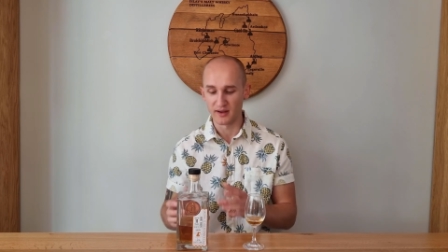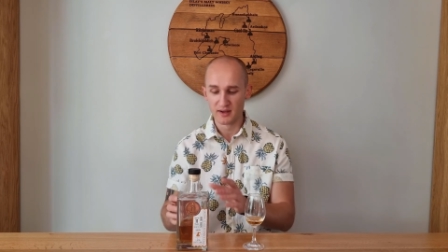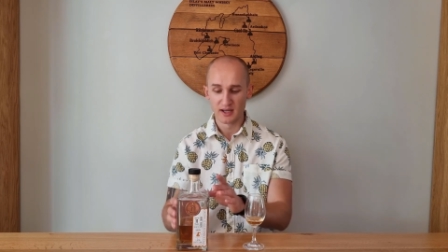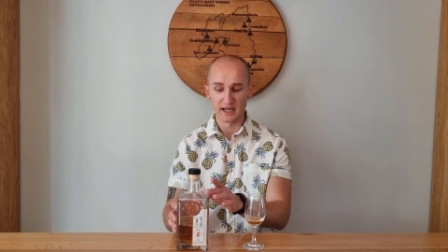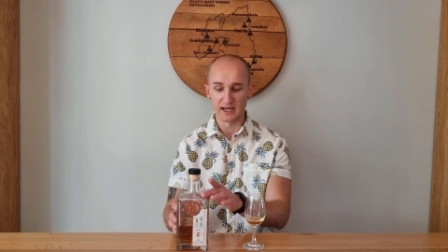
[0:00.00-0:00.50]

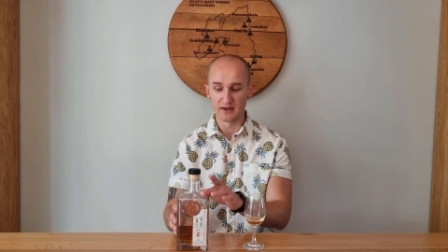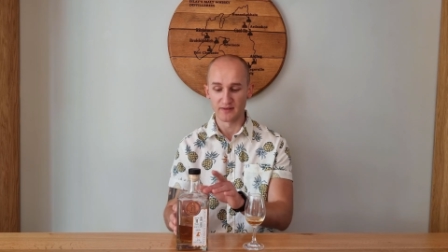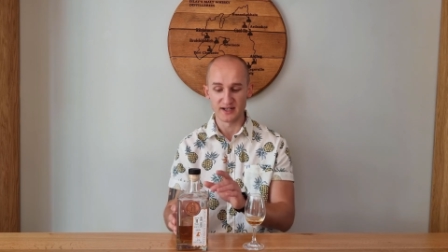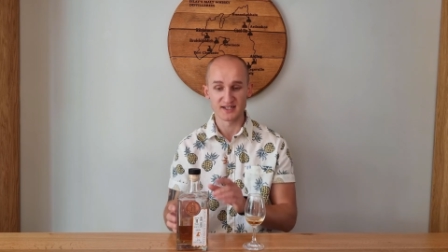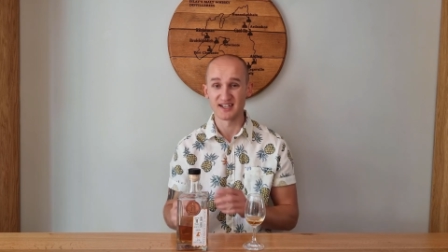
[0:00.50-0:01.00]
Uh,
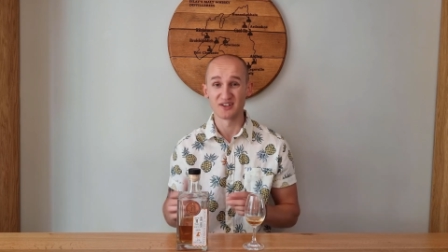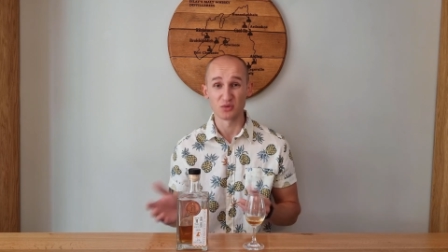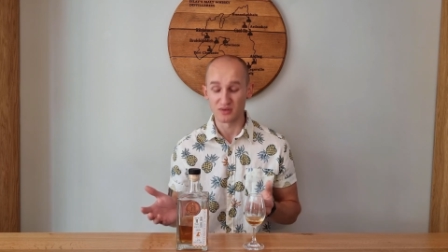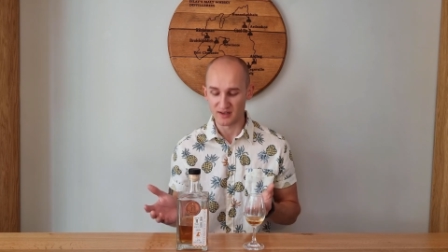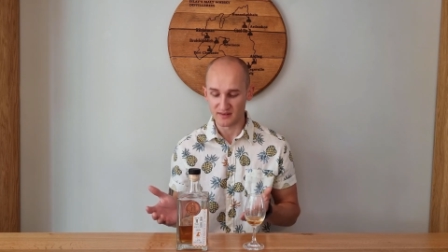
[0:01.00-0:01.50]
like I said, I
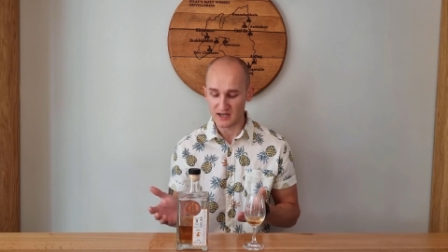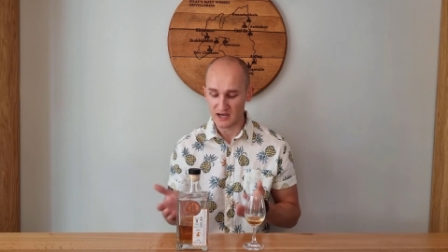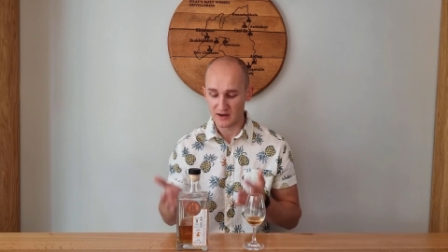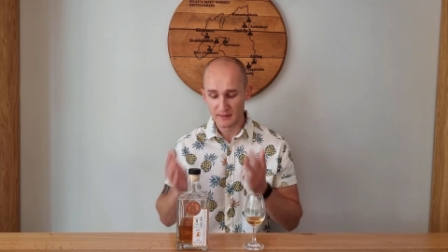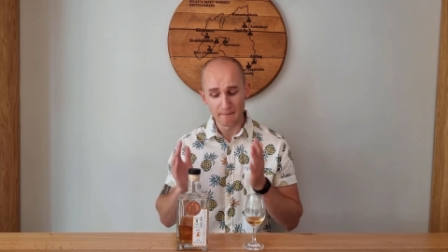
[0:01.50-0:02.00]
don't think they
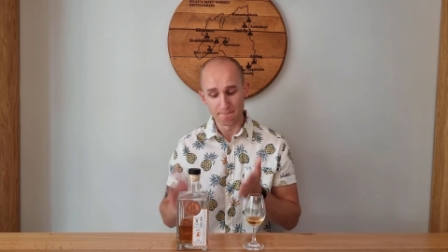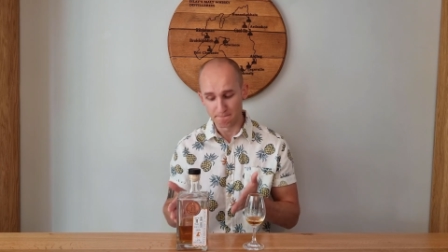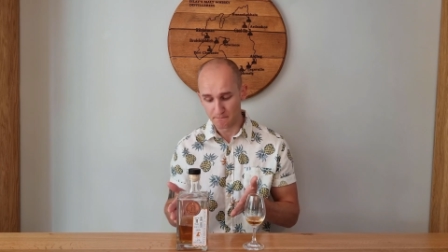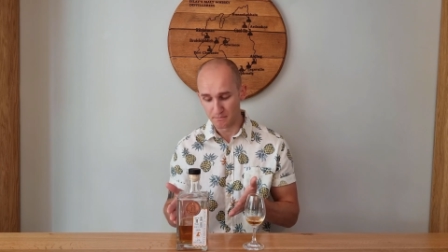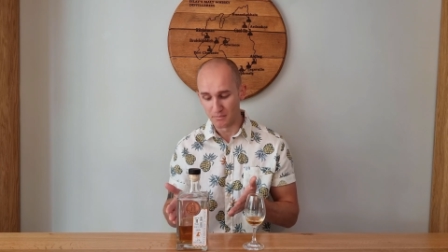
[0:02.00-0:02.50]
are
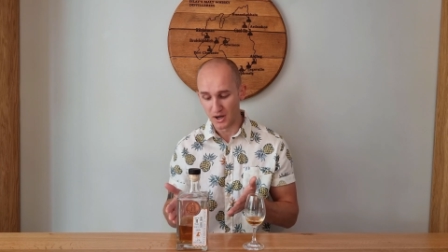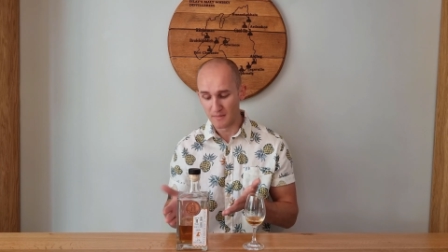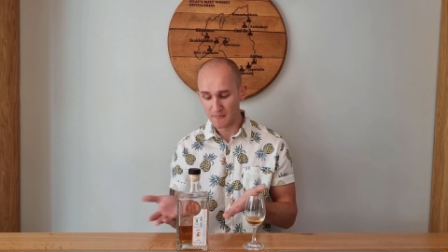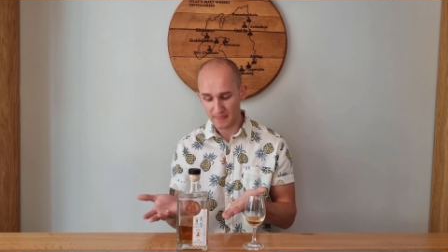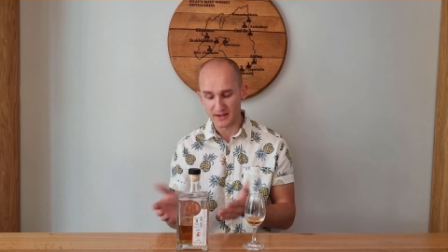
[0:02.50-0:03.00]

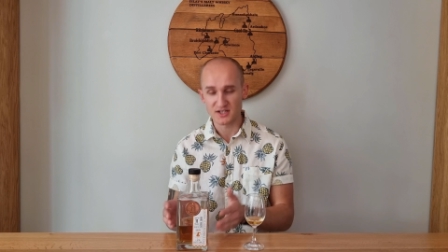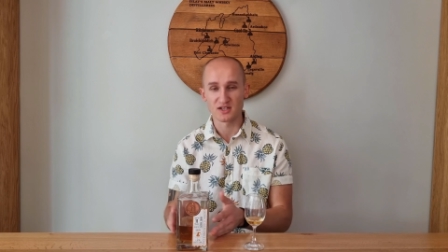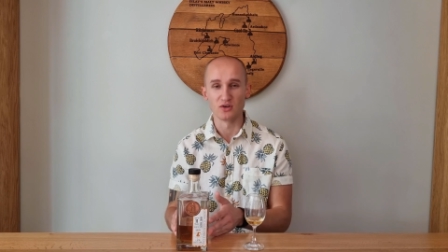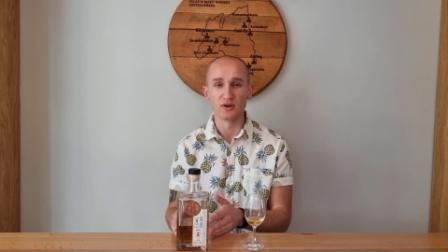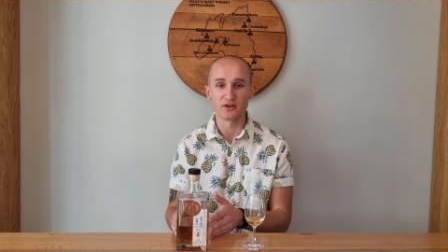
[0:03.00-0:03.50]
but it's
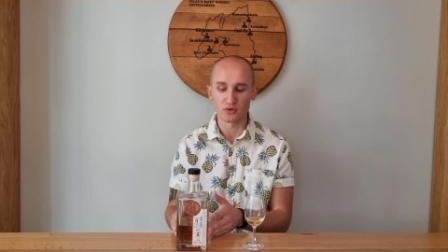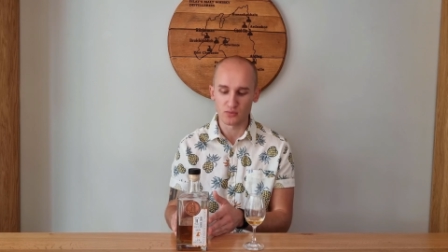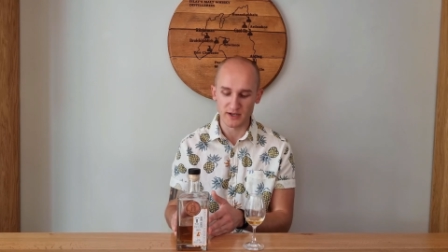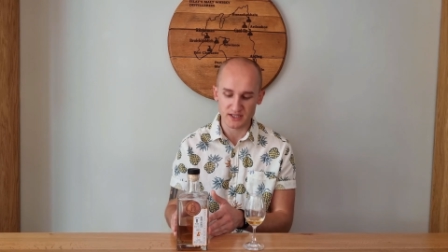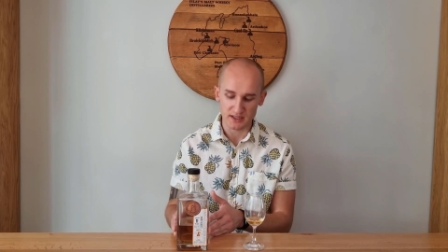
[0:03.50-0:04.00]
still a good
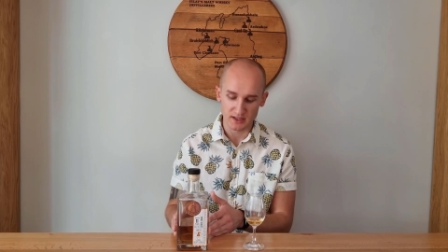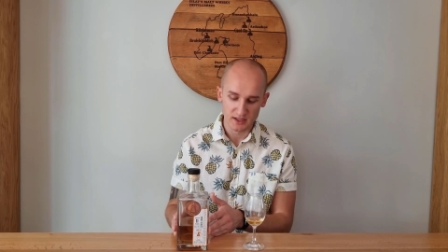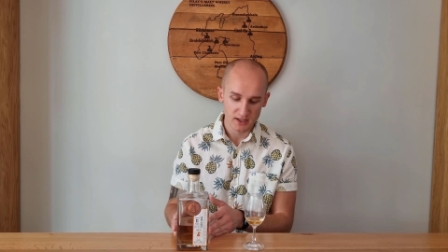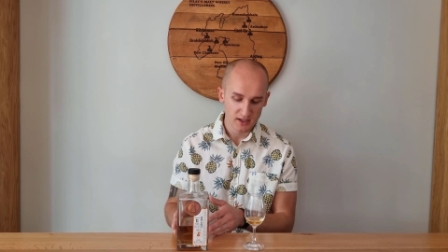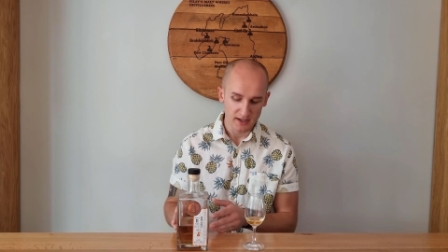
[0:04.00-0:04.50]
whisky.
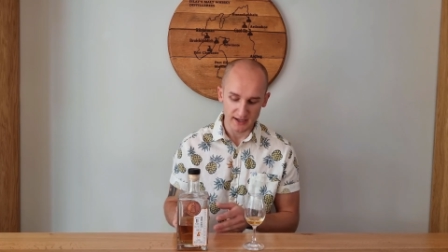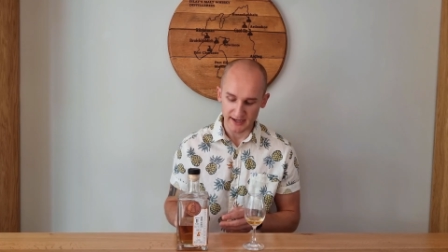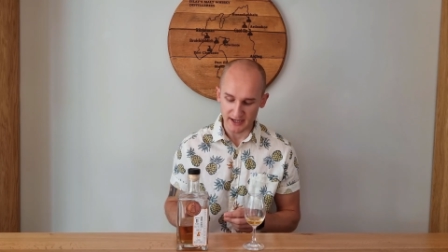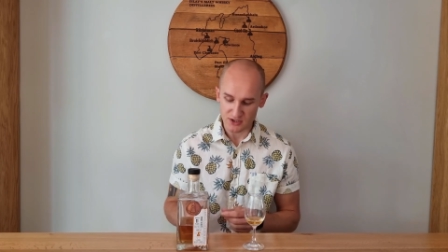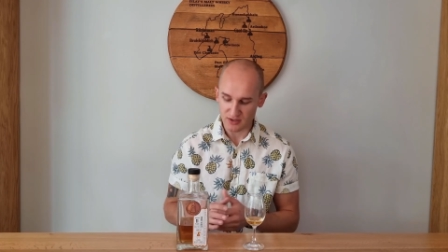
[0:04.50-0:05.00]

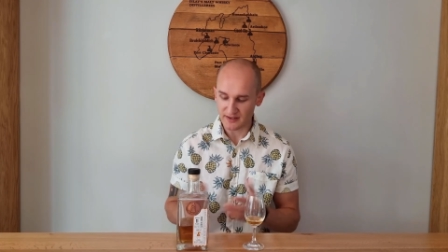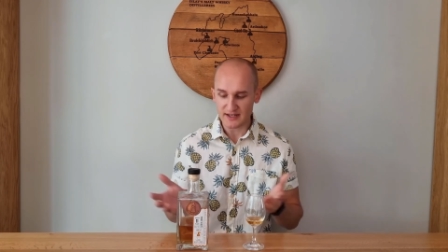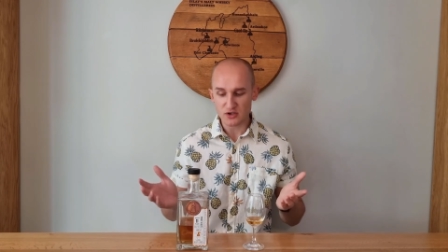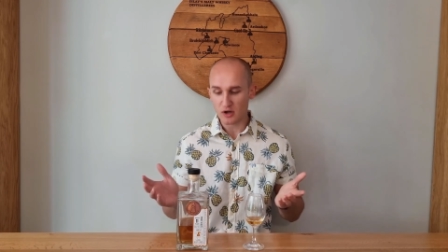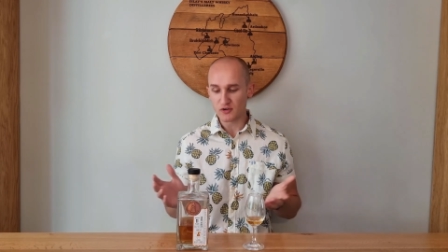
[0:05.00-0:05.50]
Uh, so I think
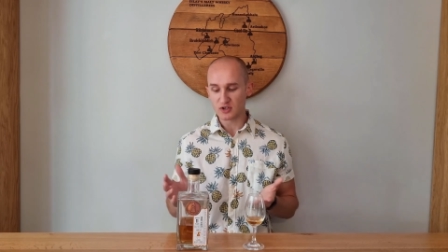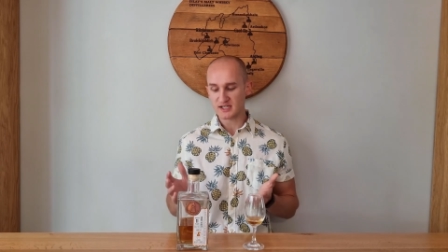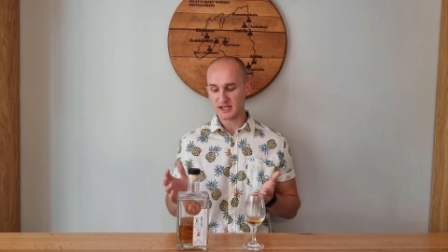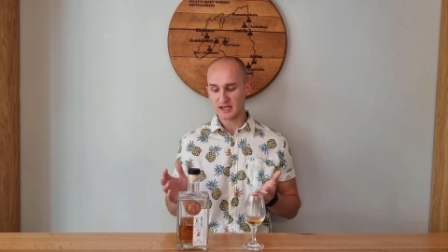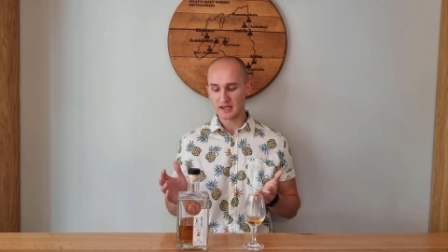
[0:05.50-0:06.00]
that's all I've got to
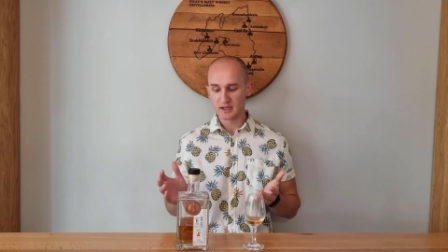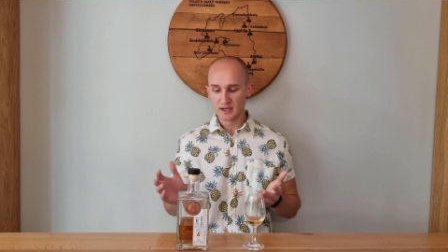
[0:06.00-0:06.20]
say.